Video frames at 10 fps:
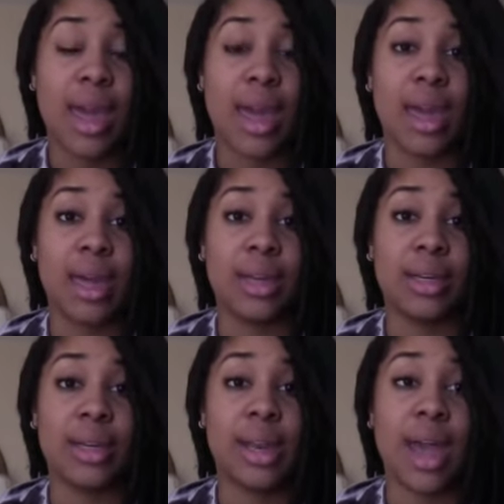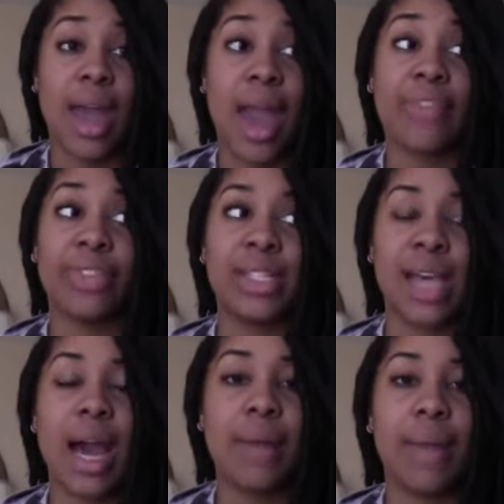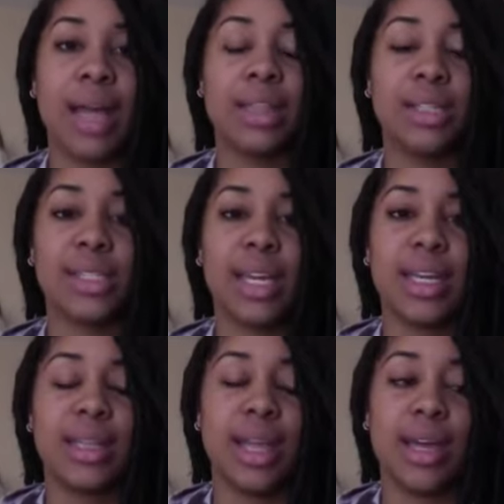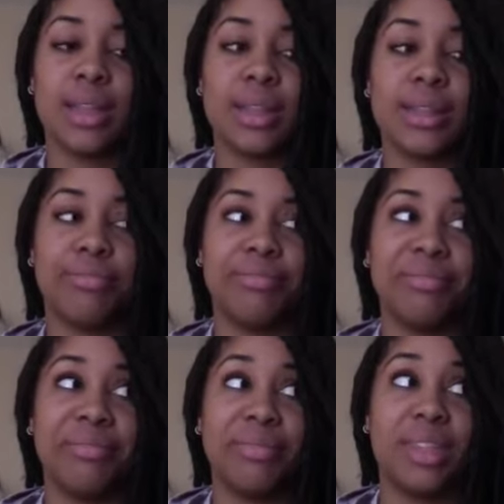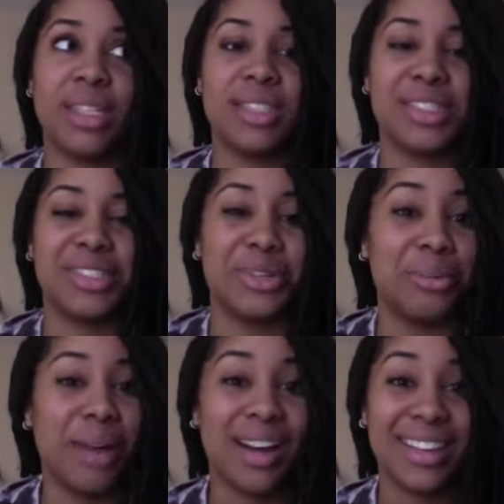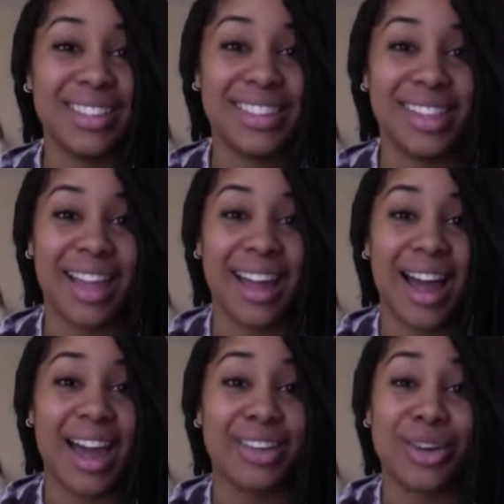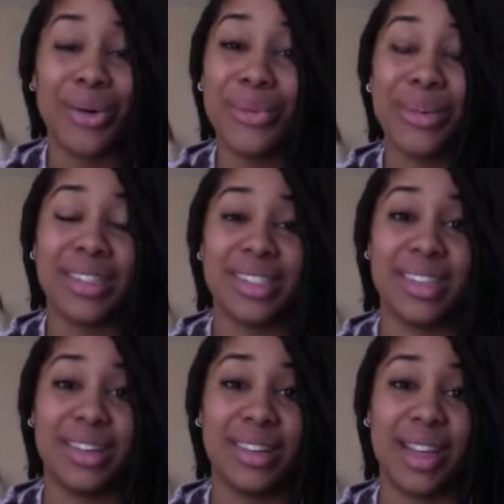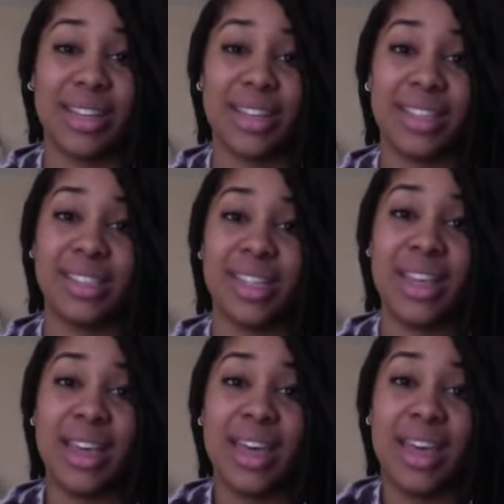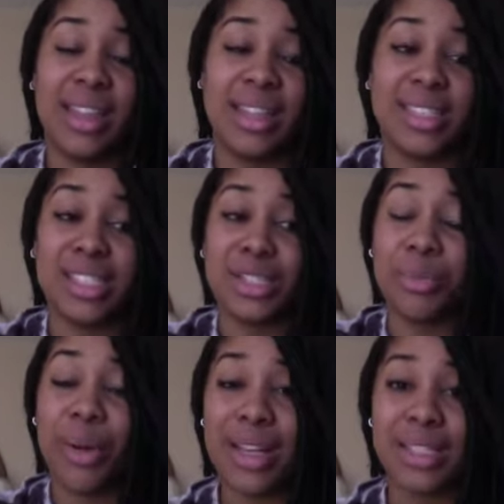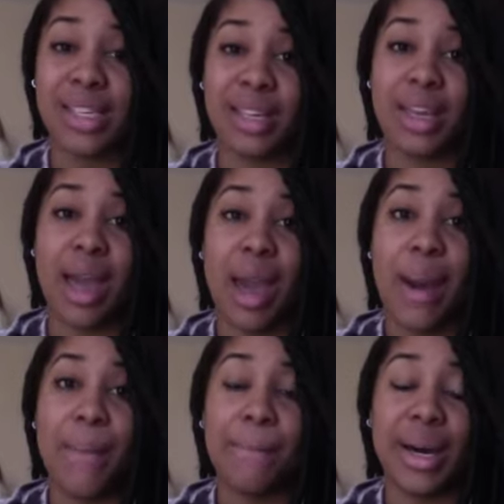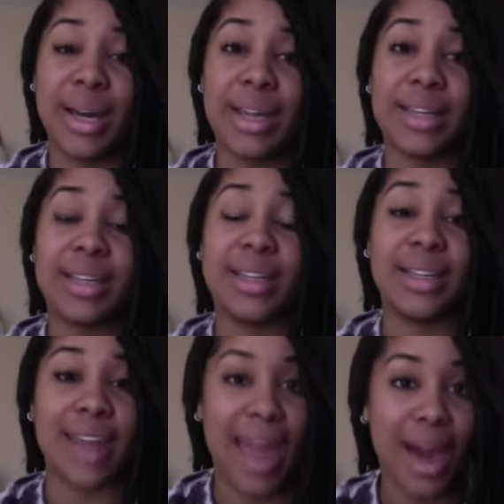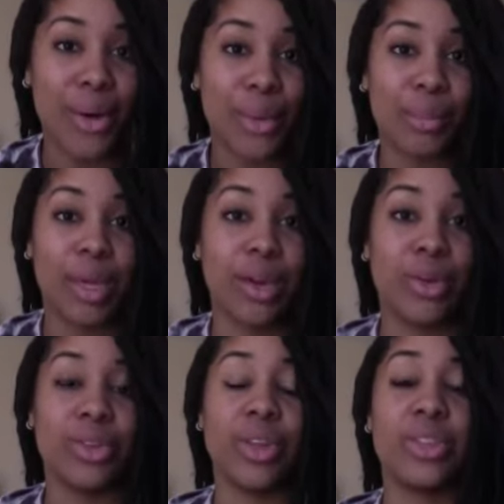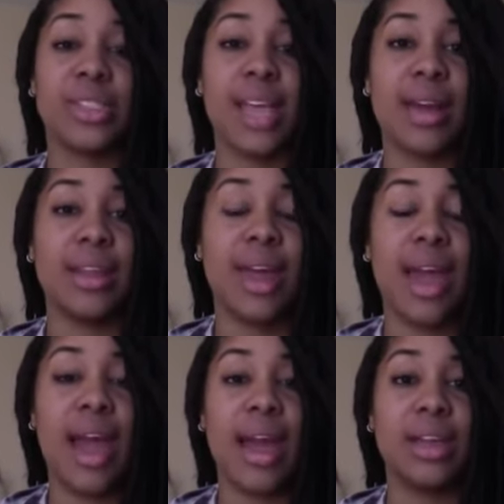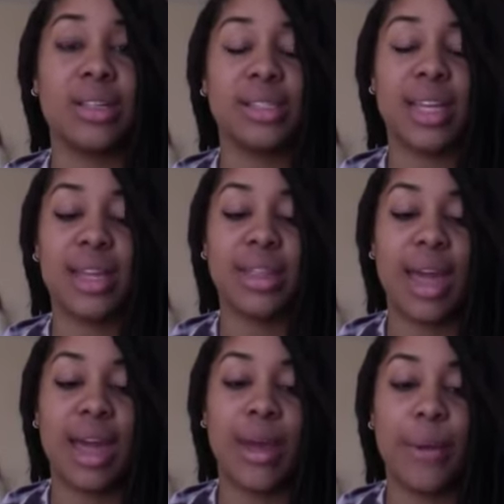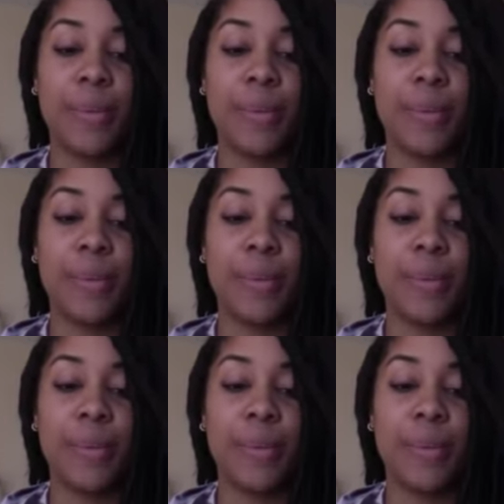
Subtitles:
And at the time, I looked at it like, this is too much. Like, I don't want to see her like this. This is depressing. But now, being on the other side of that, I understand that